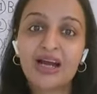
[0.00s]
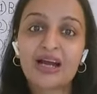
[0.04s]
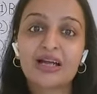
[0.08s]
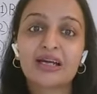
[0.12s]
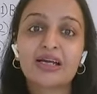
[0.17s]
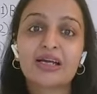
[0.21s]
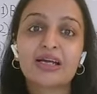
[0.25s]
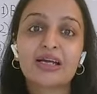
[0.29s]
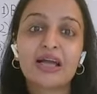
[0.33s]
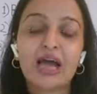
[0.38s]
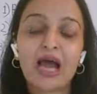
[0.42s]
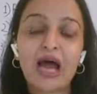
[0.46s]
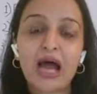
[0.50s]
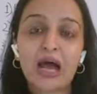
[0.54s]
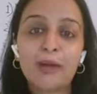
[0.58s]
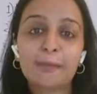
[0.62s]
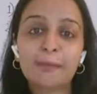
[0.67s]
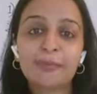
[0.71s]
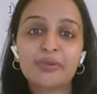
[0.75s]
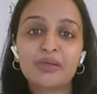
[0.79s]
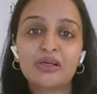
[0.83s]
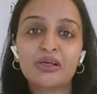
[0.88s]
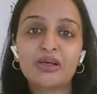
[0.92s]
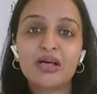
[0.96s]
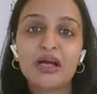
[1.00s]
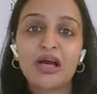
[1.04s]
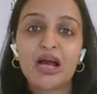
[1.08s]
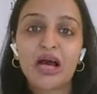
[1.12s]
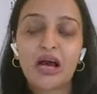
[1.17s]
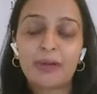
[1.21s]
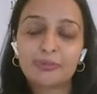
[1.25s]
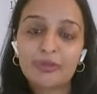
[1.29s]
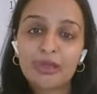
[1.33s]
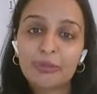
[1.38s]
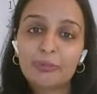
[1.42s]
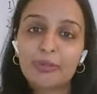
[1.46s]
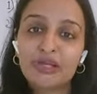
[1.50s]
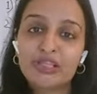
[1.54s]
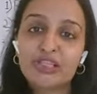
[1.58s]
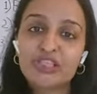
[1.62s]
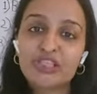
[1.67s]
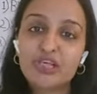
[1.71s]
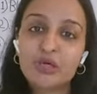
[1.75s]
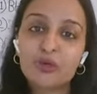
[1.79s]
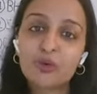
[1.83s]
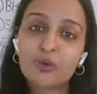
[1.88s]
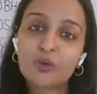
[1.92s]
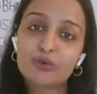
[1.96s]
Agar aap apne
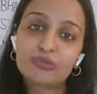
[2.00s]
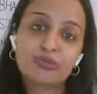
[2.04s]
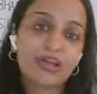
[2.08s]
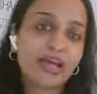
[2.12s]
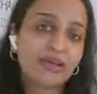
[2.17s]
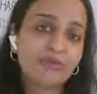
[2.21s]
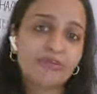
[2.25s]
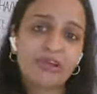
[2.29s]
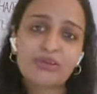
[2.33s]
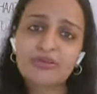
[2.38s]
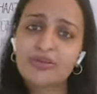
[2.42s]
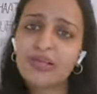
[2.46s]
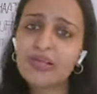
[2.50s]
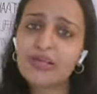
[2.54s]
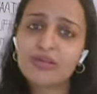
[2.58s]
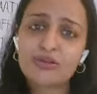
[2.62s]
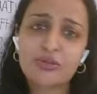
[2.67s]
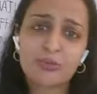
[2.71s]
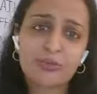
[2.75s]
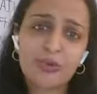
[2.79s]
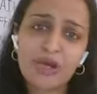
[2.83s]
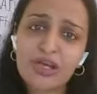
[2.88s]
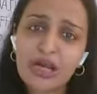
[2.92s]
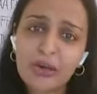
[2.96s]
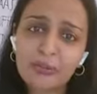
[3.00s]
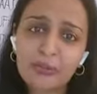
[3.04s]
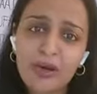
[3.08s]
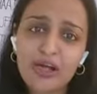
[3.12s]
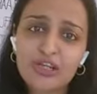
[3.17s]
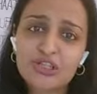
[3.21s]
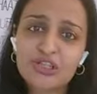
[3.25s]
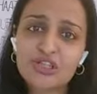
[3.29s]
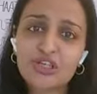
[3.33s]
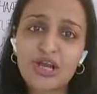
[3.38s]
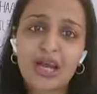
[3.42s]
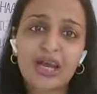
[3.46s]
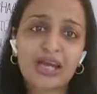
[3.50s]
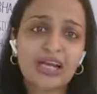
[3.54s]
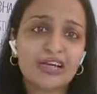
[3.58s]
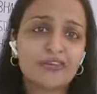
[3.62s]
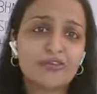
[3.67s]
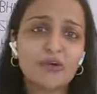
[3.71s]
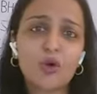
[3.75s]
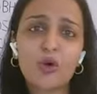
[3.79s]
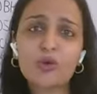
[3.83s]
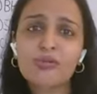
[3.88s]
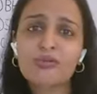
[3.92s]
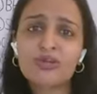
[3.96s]
bacche ko, like when we bring up our
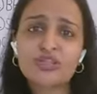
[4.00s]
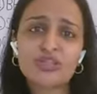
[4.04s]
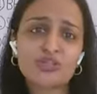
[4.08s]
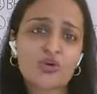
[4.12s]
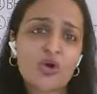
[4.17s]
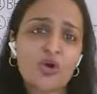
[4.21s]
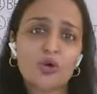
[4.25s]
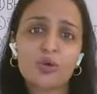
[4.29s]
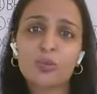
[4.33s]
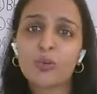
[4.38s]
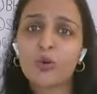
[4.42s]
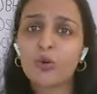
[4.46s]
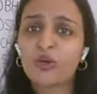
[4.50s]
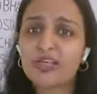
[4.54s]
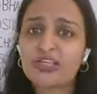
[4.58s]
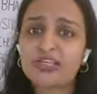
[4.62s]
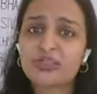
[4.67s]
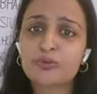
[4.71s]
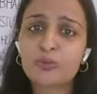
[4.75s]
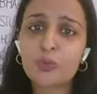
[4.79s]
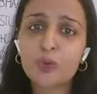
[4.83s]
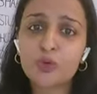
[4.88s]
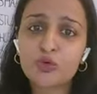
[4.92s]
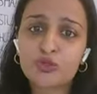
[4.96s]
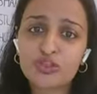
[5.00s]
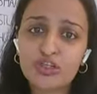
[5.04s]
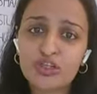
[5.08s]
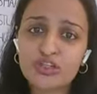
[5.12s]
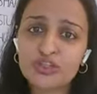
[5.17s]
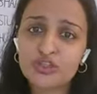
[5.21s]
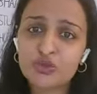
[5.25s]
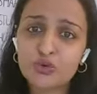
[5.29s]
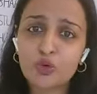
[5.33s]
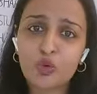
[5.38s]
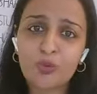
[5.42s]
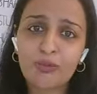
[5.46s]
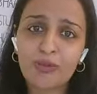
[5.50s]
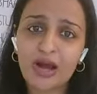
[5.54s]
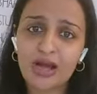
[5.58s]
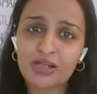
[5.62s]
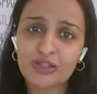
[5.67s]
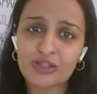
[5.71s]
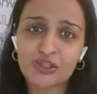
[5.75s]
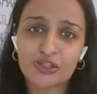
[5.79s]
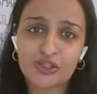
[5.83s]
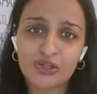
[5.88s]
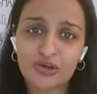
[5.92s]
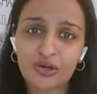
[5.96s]
child, we always talk about exposure so
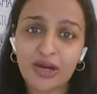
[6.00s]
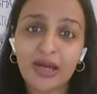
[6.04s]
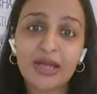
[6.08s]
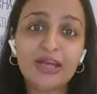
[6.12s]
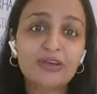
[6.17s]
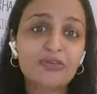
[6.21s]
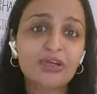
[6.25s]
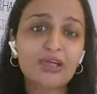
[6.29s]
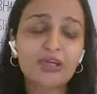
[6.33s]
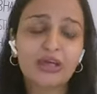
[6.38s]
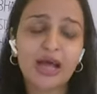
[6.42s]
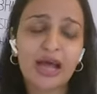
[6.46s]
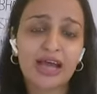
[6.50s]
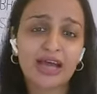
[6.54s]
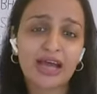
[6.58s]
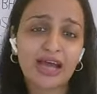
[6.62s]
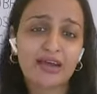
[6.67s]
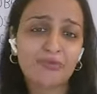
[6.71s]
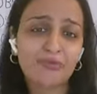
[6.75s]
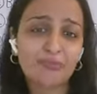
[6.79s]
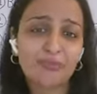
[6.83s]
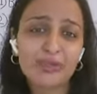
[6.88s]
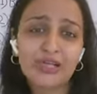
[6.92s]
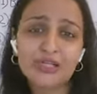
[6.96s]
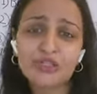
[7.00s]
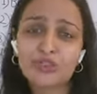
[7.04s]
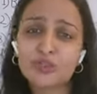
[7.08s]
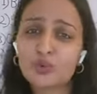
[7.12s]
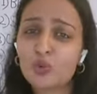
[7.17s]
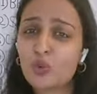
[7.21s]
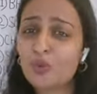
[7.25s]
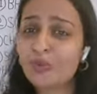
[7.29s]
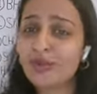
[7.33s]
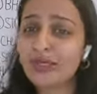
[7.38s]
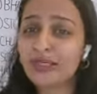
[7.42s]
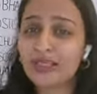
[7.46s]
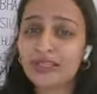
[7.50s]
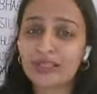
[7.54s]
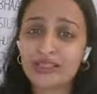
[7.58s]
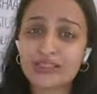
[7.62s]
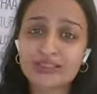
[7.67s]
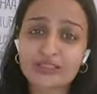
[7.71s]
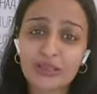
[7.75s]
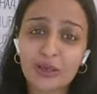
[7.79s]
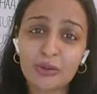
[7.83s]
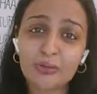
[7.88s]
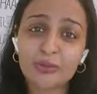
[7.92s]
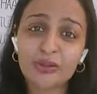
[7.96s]
much, right? I've met so many of
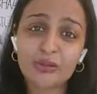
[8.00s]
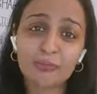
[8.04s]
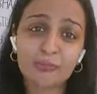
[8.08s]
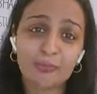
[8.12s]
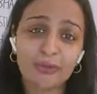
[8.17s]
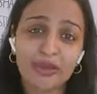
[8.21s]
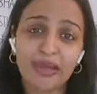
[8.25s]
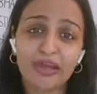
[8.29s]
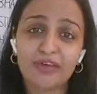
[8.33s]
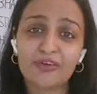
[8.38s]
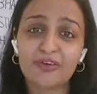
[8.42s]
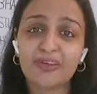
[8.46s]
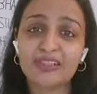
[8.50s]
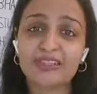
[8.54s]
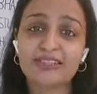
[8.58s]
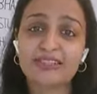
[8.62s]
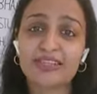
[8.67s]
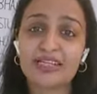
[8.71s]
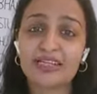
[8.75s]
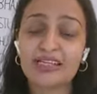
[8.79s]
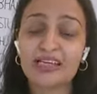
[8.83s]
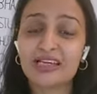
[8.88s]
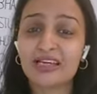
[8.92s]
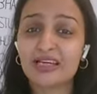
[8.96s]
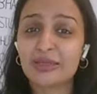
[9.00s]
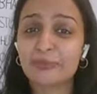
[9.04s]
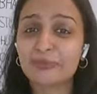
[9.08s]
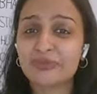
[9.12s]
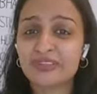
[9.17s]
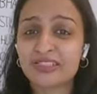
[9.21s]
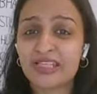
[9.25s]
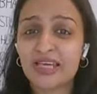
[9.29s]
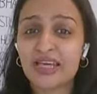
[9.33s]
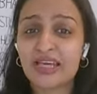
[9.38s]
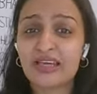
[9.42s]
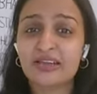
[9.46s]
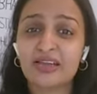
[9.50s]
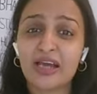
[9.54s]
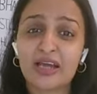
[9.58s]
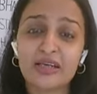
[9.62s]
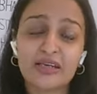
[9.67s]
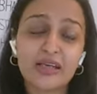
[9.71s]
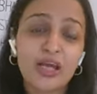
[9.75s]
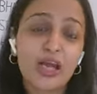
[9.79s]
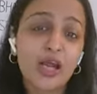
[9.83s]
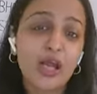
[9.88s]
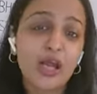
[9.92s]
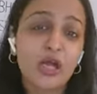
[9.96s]
these urban parents and they keep saying
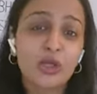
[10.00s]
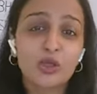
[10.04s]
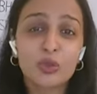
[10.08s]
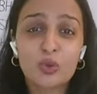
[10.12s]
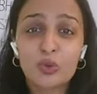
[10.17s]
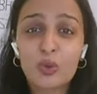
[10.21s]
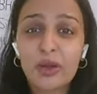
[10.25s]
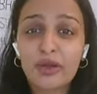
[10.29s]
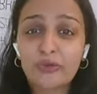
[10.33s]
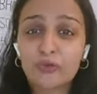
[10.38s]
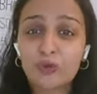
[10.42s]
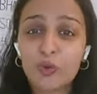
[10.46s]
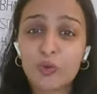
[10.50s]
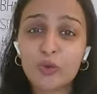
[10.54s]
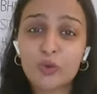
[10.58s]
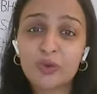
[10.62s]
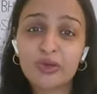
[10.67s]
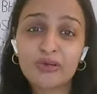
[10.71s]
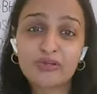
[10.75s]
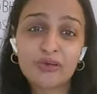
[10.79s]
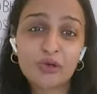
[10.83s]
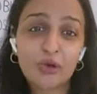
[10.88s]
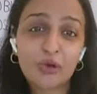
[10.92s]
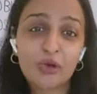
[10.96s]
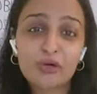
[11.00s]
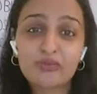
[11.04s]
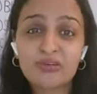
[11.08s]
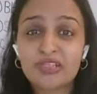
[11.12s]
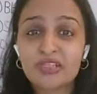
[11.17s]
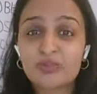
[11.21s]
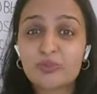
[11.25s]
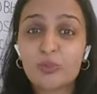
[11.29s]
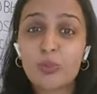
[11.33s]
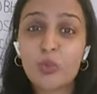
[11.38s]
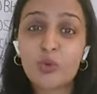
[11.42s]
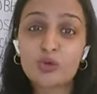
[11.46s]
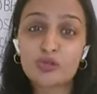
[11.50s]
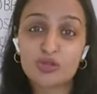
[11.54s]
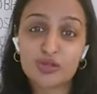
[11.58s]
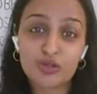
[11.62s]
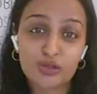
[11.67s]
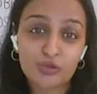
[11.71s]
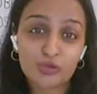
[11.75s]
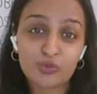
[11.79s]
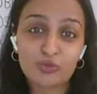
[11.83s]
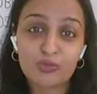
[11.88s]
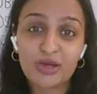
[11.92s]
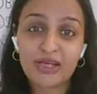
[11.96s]
that, no, I want to give a lot of
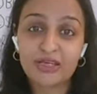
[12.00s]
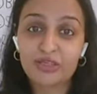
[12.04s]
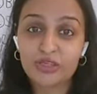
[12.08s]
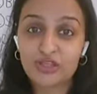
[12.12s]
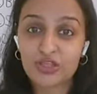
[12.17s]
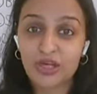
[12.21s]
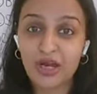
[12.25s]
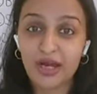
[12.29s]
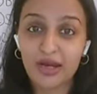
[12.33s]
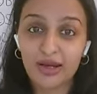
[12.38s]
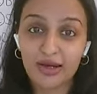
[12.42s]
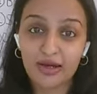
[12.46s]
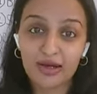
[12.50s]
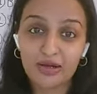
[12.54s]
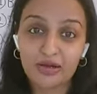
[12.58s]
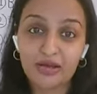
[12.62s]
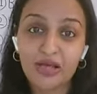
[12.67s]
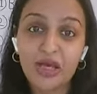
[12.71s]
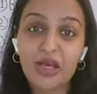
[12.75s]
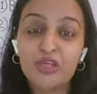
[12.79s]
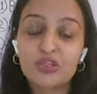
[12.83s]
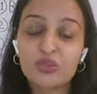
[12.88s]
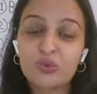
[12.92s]
exposure to my child.